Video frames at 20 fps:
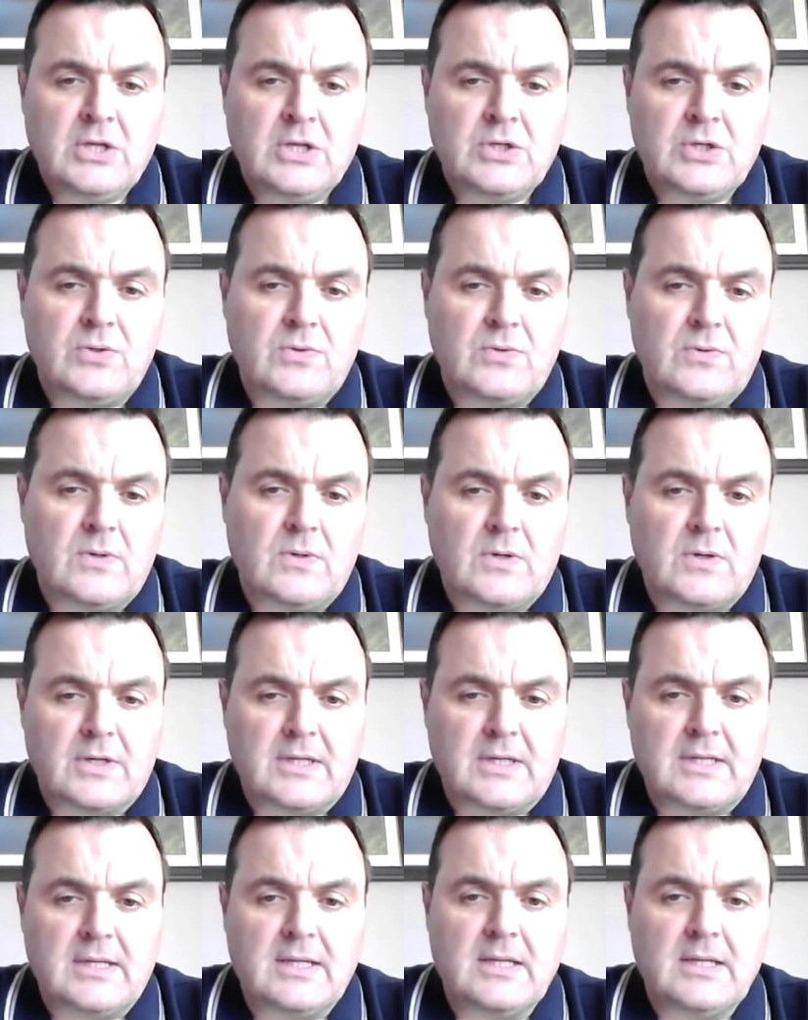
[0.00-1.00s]
to, on
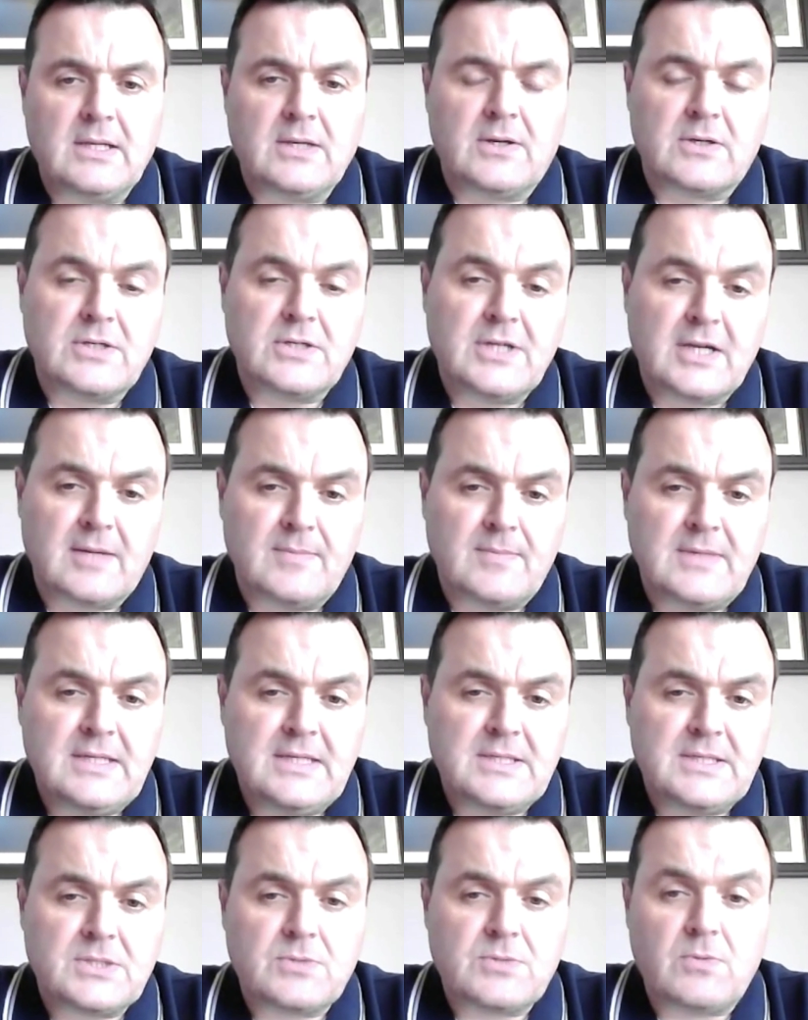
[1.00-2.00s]
a long-term
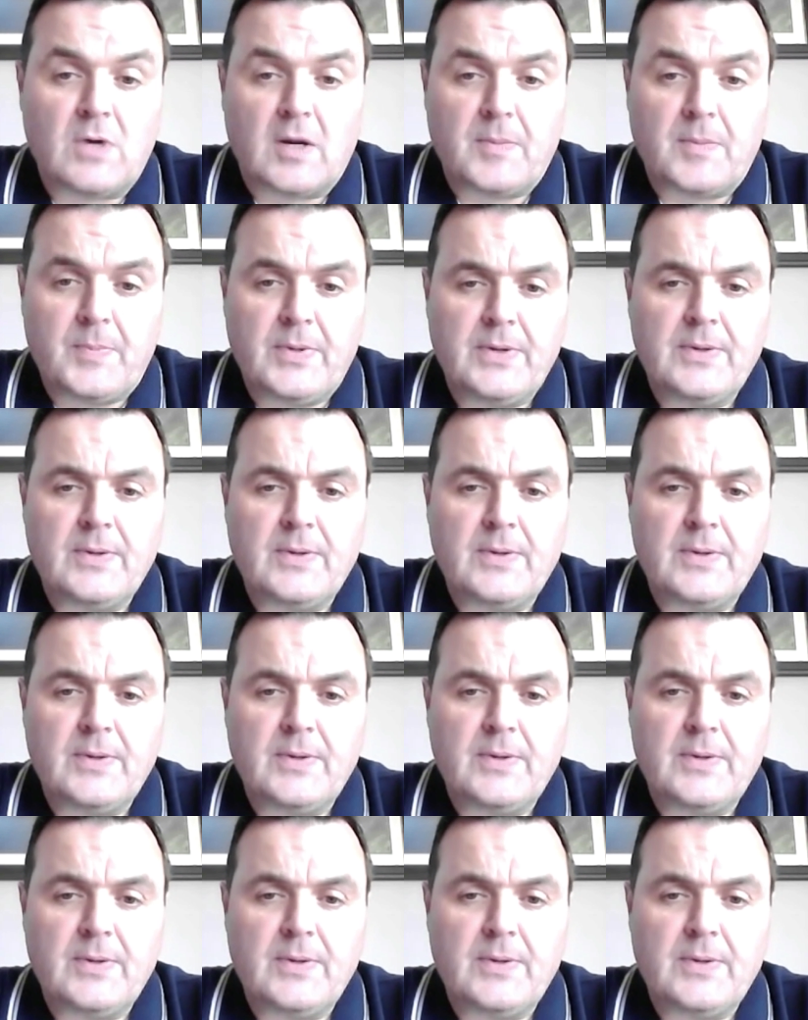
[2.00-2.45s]
lease swap